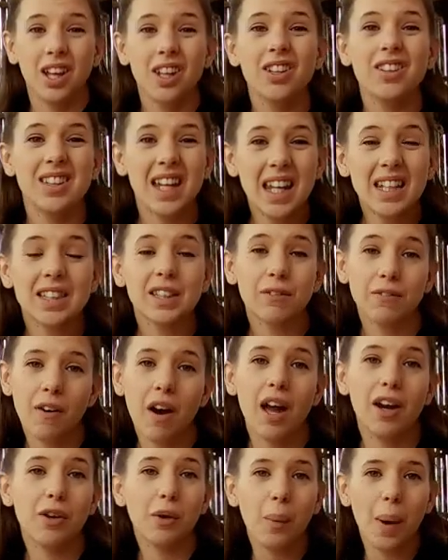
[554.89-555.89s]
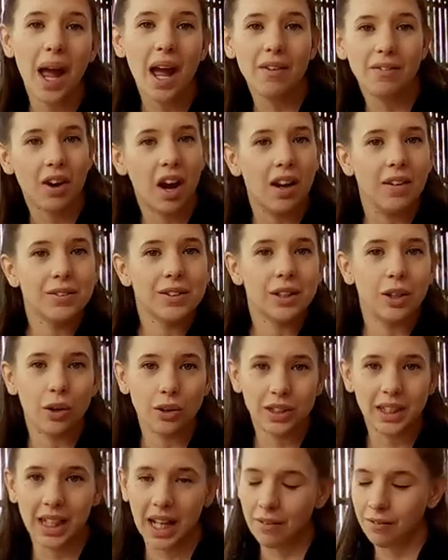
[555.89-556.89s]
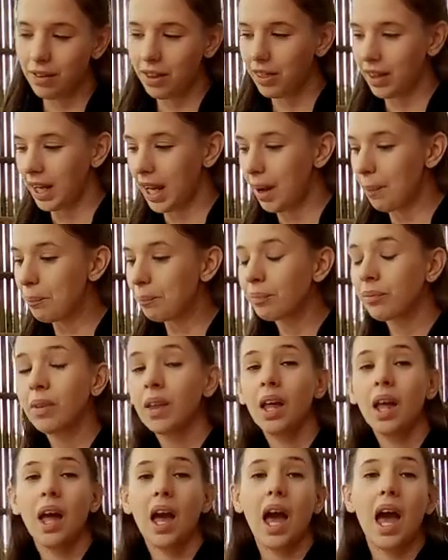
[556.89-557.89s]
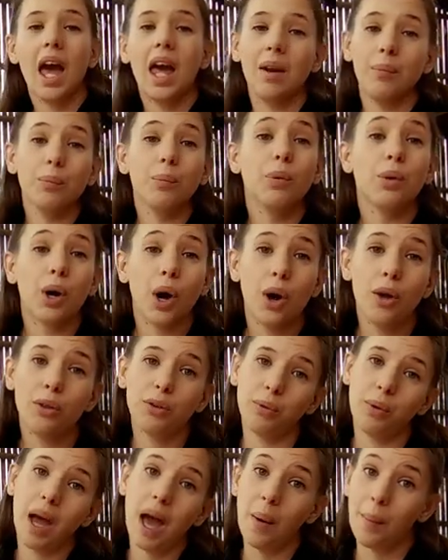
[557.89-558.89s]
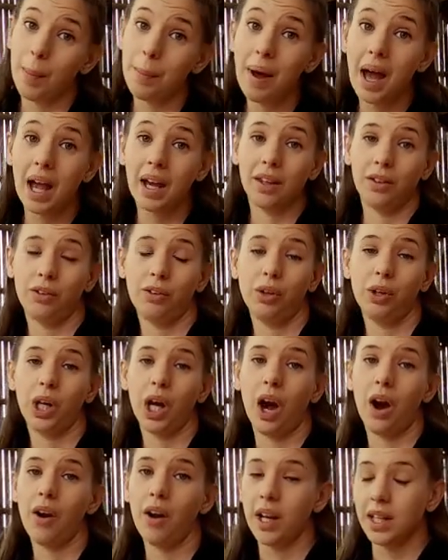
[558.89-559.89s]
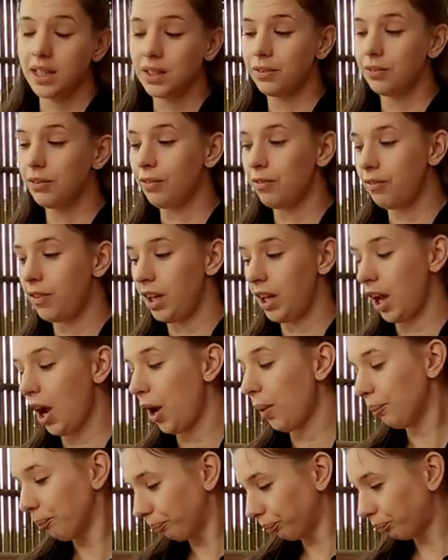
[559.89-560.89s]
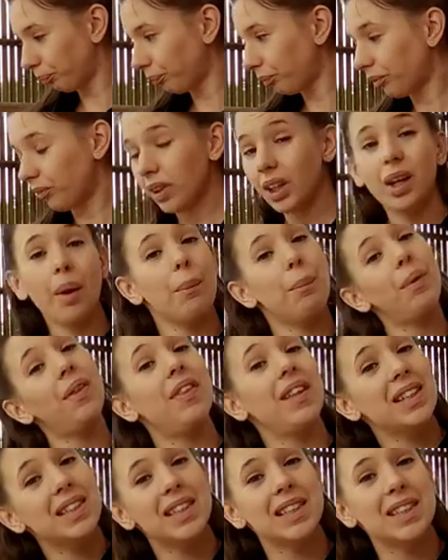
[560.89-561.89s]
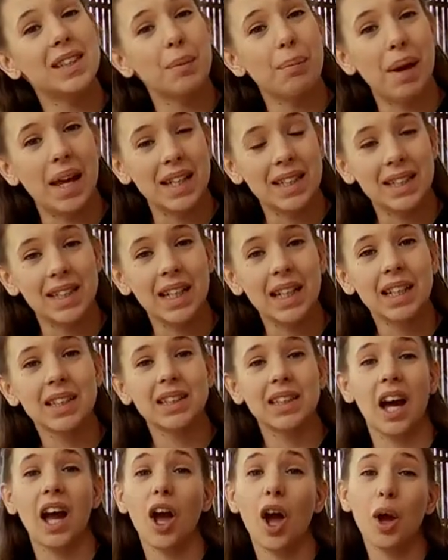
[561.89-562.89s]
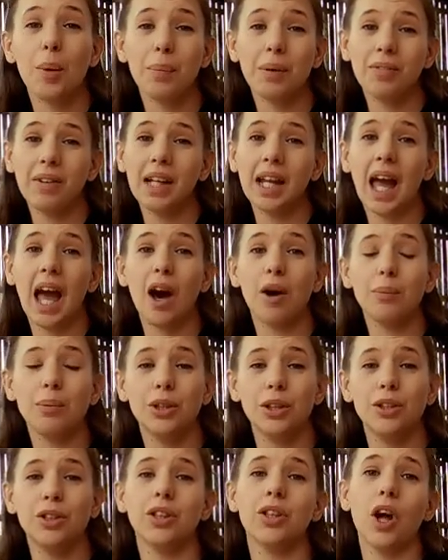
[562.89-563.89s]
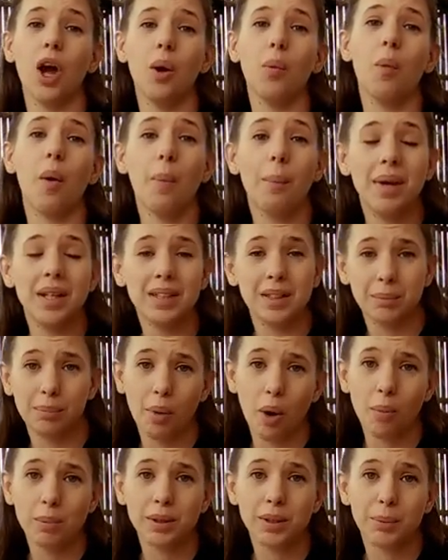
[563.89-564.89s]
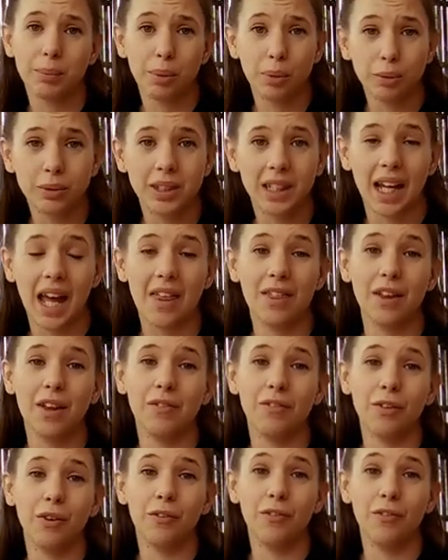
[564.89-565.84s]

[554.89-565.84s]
You tend to find a way of kind of slotting everything in, and we'll go through how I pack the crew car in a different video. But this is the basics. I hope it really helps you to know what bits and bobs to pull together for